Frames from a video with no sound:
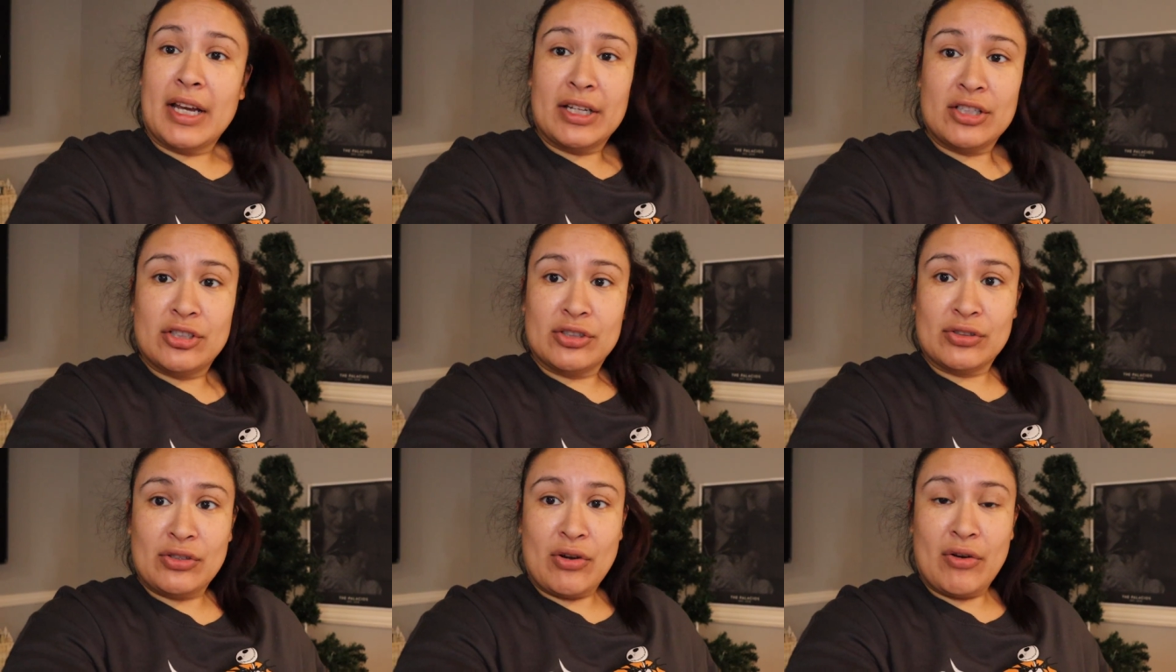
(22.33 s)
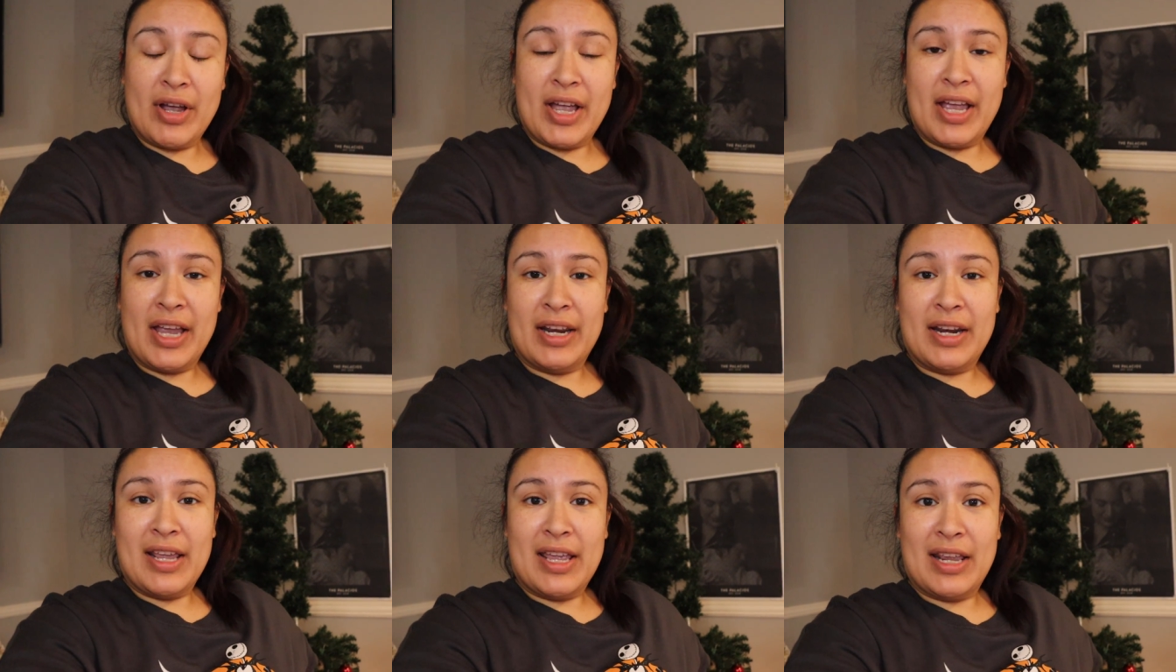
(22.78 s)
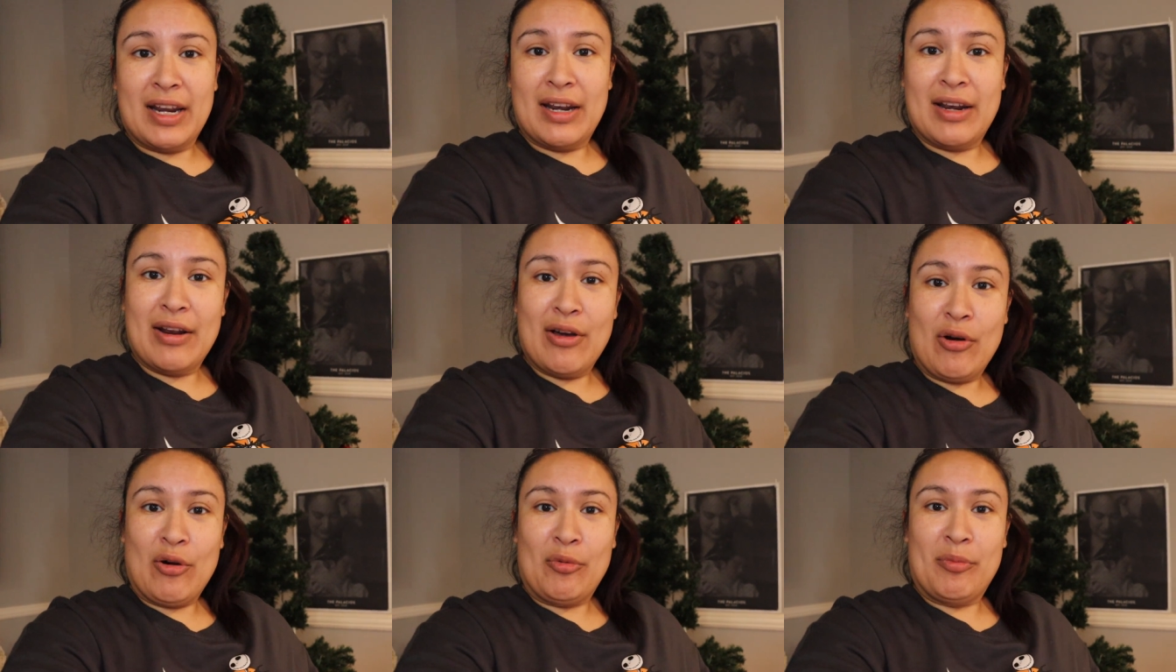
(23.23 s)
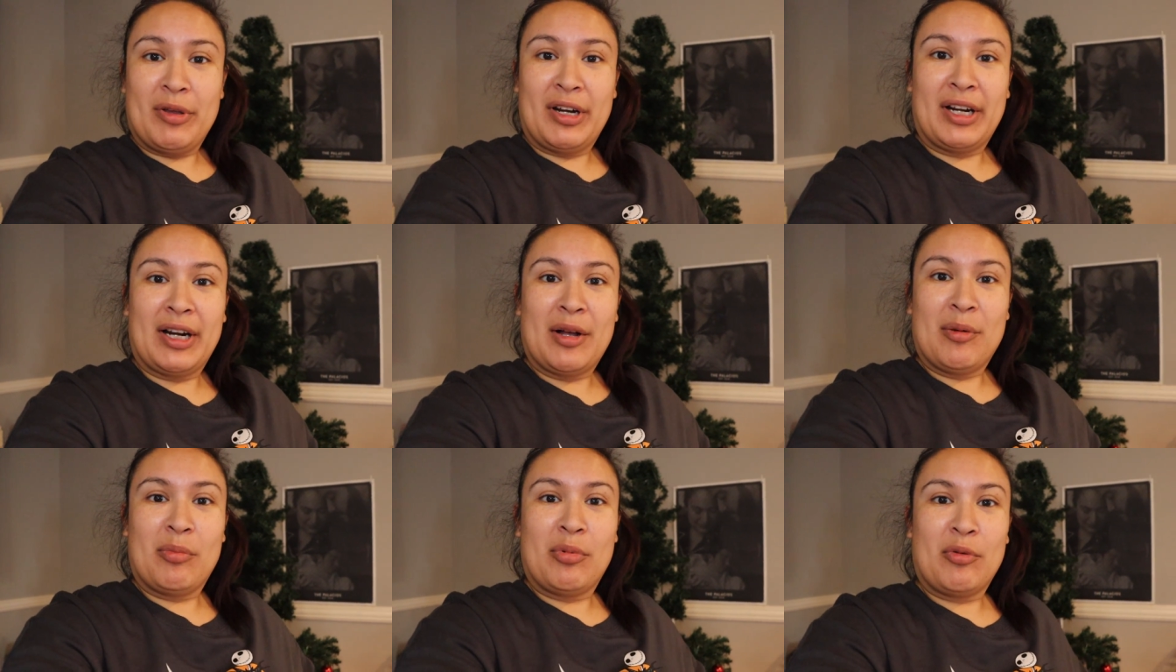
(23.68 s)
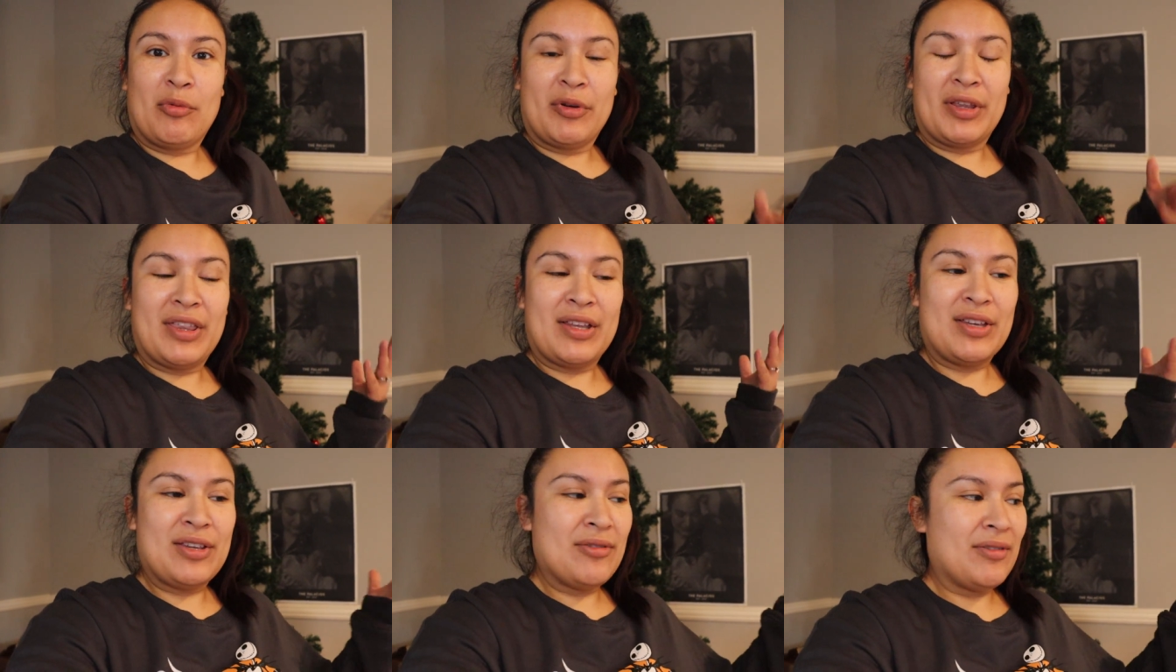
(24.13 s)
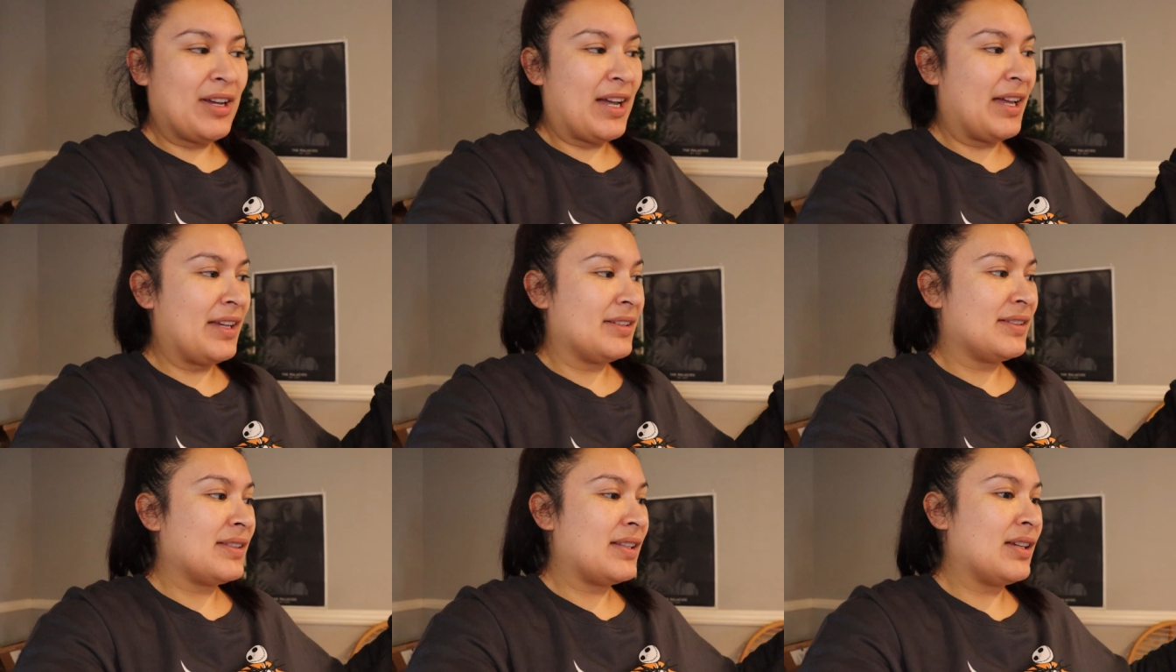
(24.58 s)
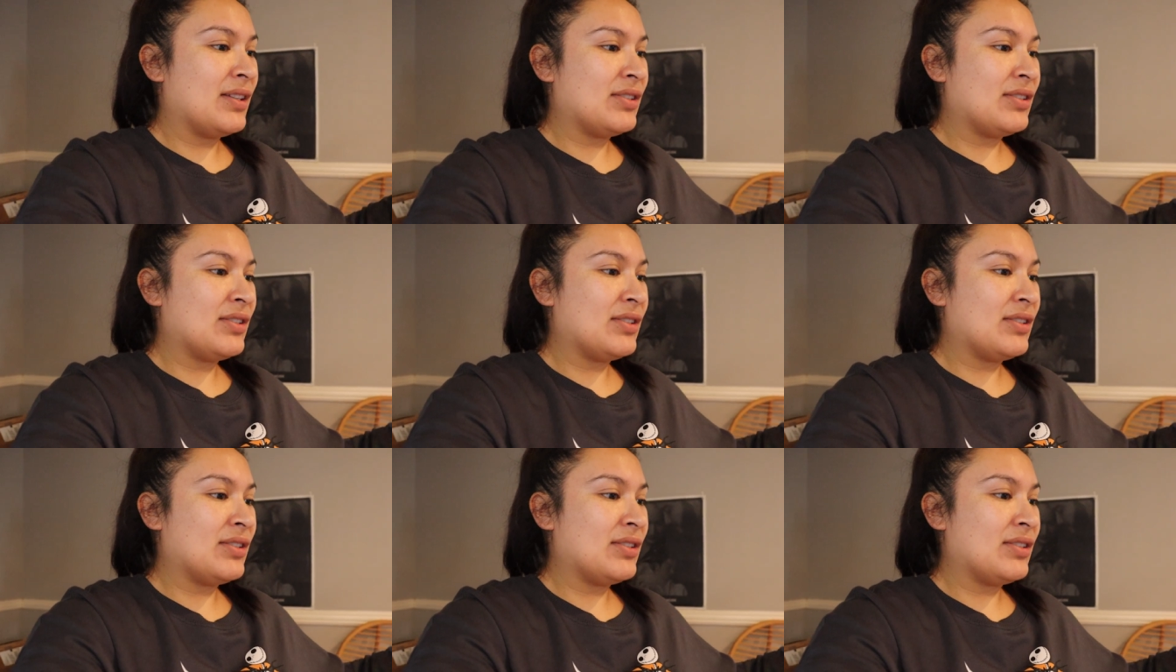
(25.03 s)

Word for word: I'd just go ahead and open it up with you guys.